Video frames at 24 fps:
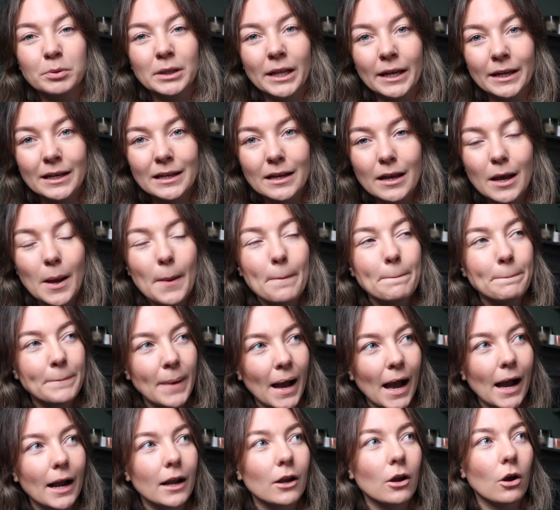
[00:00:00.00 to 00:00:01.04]
plate
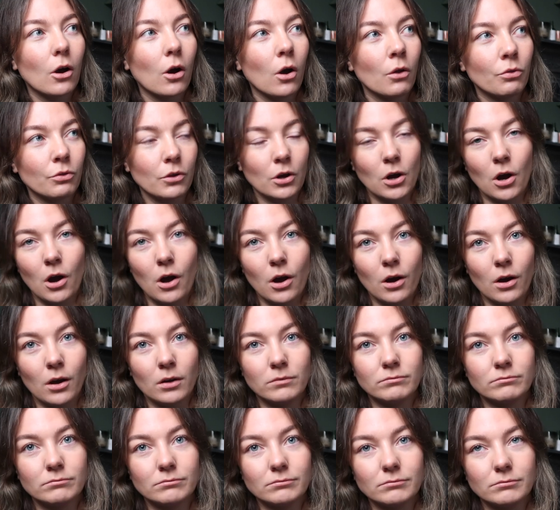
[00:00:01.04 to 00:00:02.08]
back on the car.